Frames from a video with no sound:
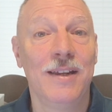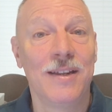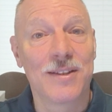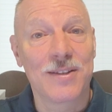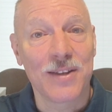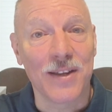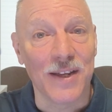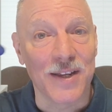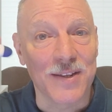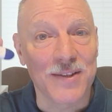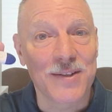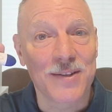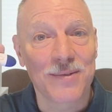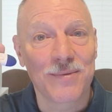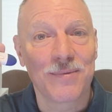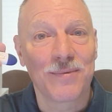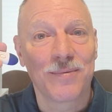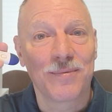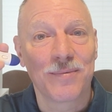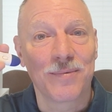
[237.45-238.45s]
is this,
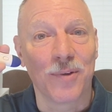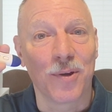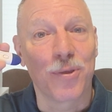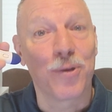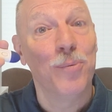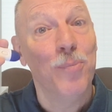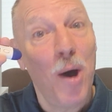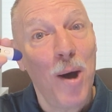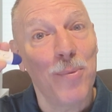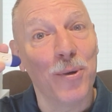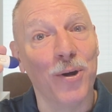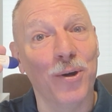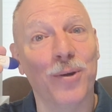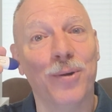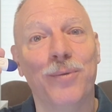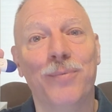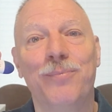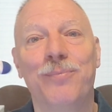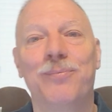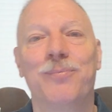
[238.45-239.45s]
a
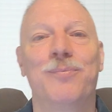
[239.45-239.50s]
thermometer.